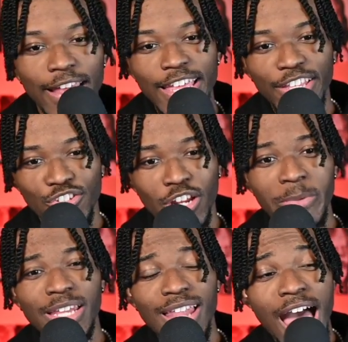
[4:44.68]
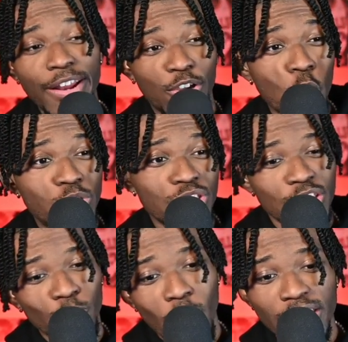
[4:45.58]
I think there's going to be a lot of coaches in
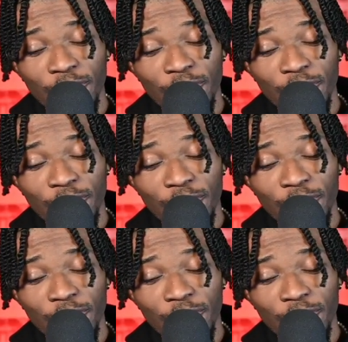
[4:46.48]
the running